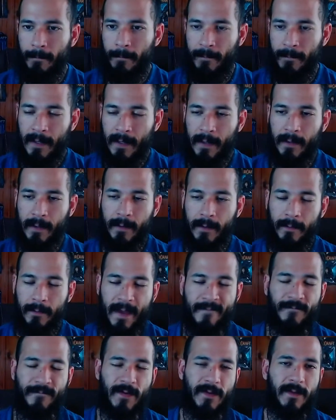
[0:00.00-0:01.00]
they
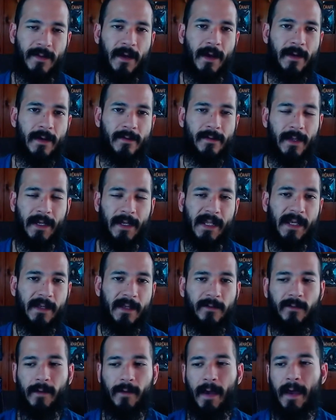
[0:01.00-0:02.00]
emphasize the
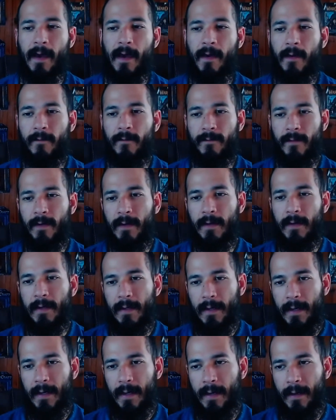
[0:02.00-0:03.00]
need to have,
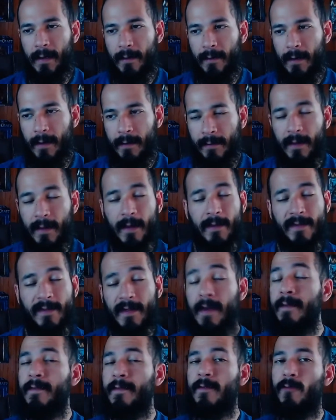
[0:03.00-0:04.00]
and they
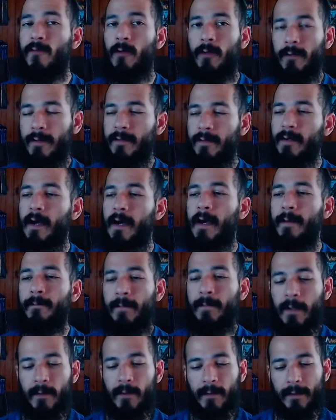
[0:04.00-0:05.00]
say this all the
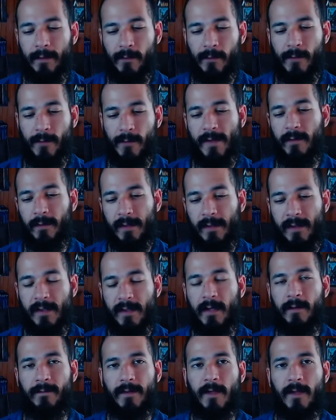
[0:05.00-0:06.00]
time, the crystal
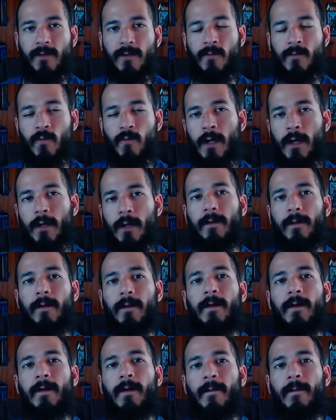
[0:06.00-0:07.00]
itself doesn't work.
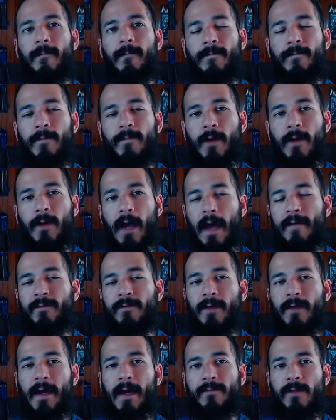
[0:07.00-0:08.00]
You have
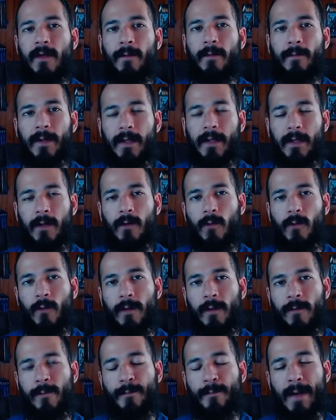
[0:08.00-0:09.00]
to have somebody who
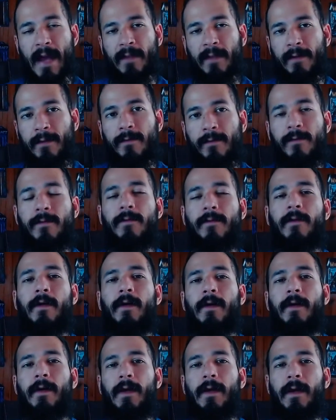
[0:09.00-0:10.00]
is balanced
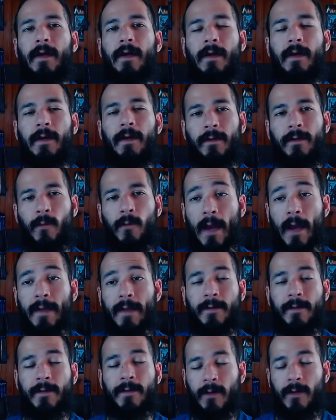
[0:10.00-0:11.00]
in the way
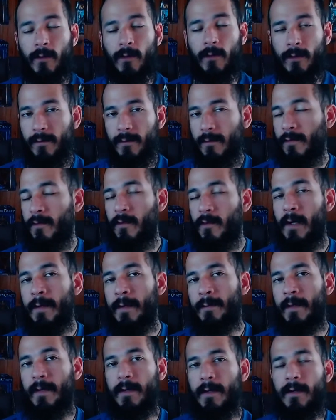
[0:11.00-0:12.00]
that they're going to describe
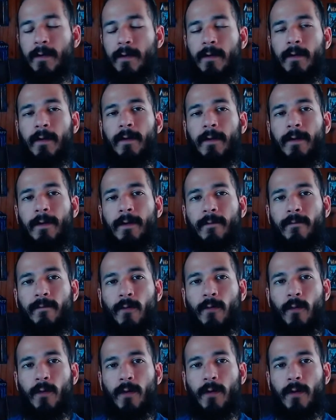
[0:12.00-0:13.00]
here
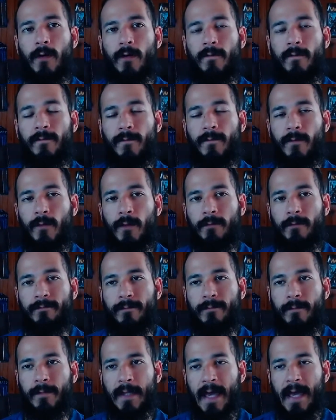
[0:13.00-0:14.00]
for
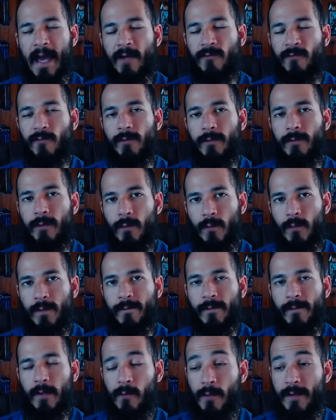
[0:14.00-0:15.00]
the actual use
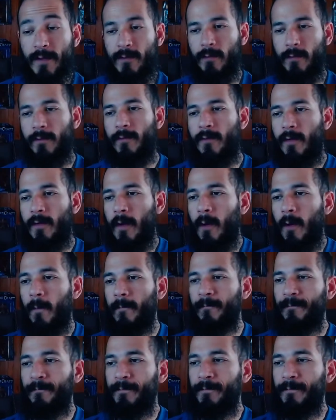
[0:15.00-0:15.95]
of the crystal. So